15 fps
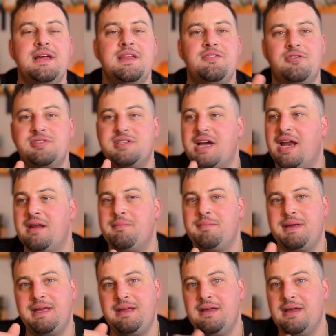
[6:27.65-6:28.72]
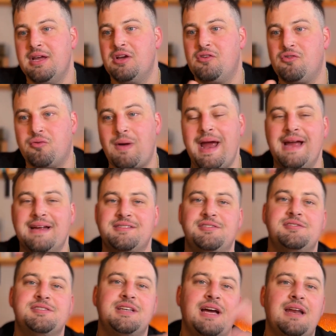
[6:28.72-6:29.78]
There's gonna be cracks,
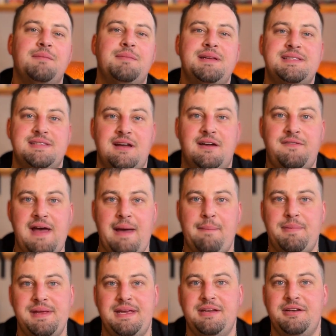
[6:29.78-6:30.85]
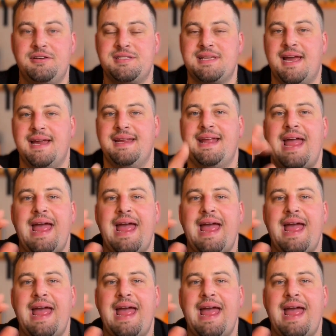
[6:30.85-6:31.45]
there's gonna be stuff happening in your siding.